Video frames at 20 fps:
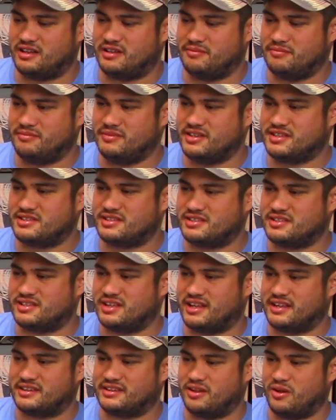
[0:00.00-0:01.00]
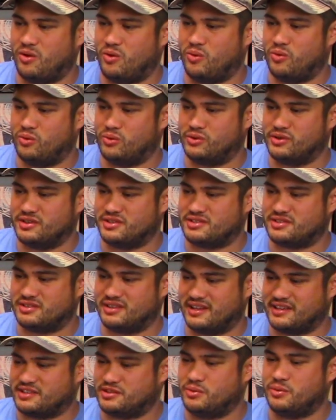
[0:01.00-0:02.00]
This is like the oldest,
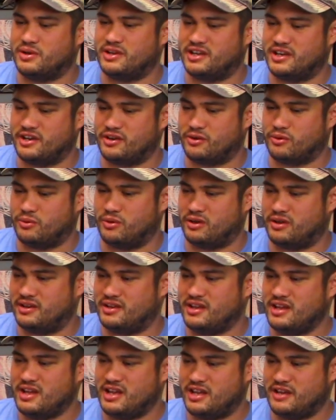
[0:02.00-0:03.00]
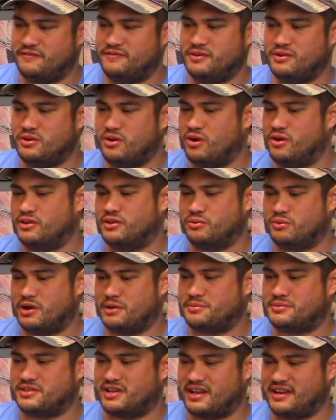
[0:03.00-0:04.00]
like 20-year one. If you go on their
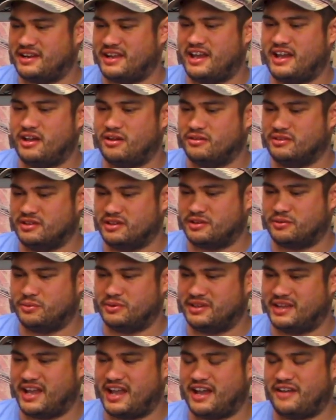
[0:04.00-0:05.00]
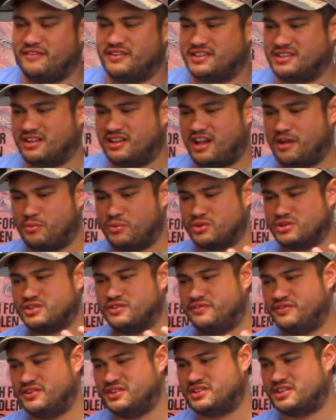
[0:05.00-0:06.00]
website now and look at what they have, it's a lot more
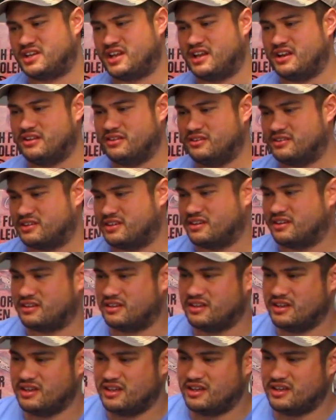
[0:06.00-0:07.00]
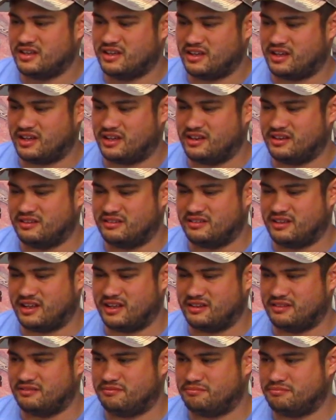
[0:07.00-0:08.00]
sophisticated looking
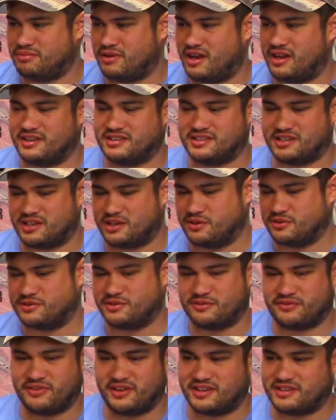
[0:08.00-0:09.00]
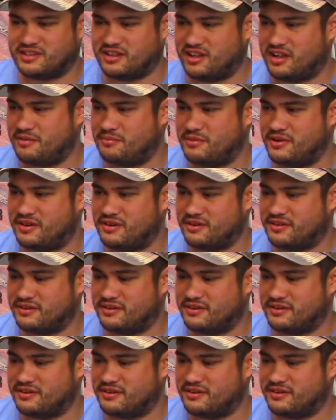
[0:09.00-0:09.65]
and probably secures their face a lot better.